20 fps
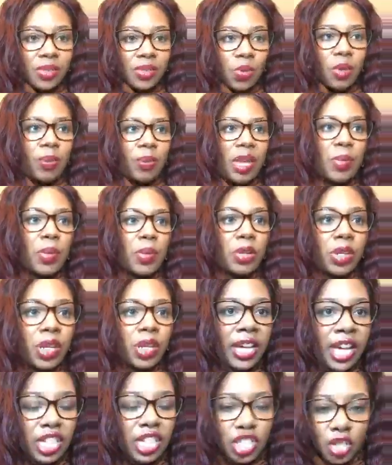When people
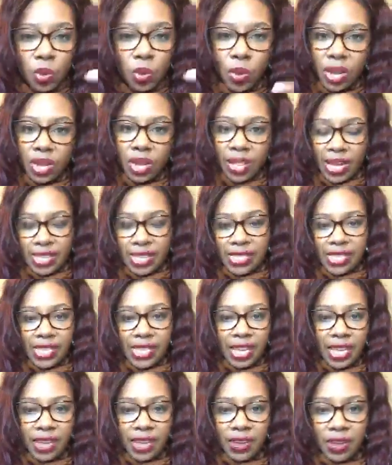look at you, what do they
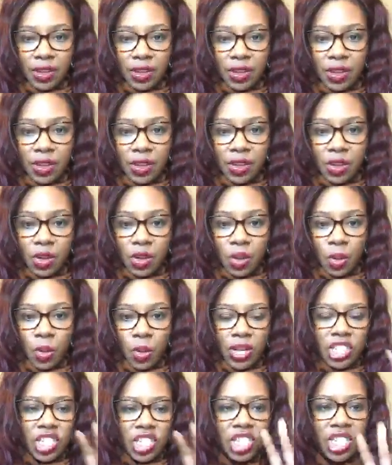see?
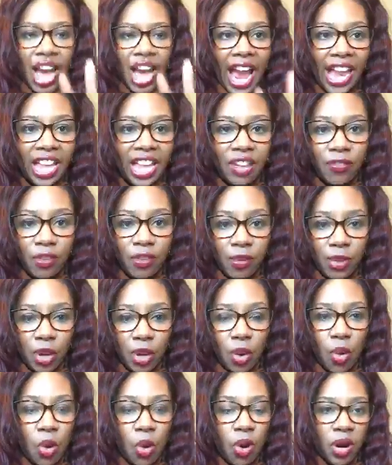What's shining from
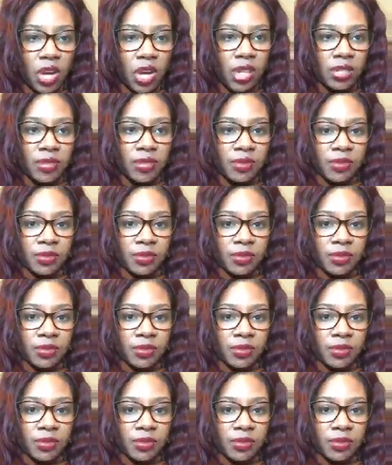your aura?